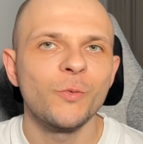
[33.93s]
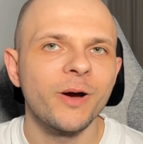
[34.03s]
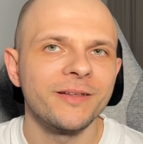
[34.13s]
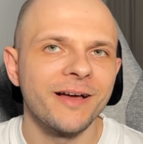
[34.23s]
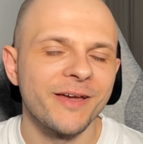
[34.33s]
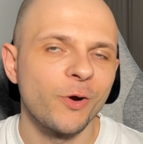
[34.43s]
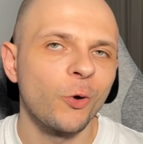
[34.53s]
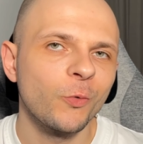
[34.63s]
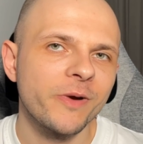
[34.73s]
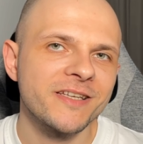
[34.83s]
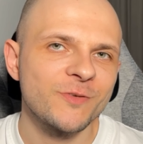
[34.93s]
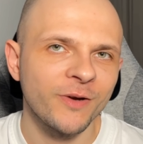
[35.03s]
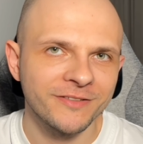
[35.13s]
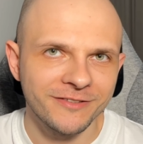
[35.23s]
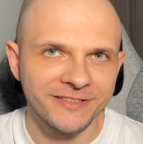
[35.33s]
Well, I always
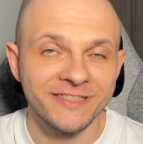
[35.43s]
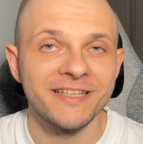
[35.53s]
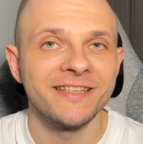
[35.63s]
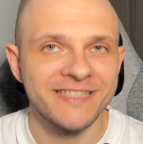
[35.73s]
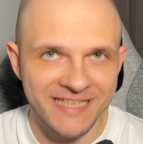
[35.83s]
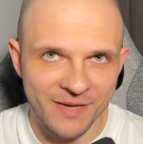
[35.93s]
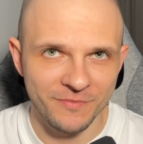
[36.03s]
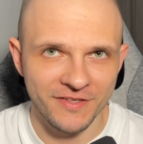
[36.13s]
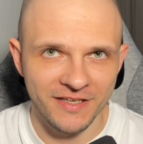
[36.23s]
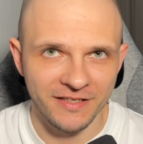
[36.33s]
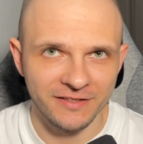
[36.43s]
wondered the same thing,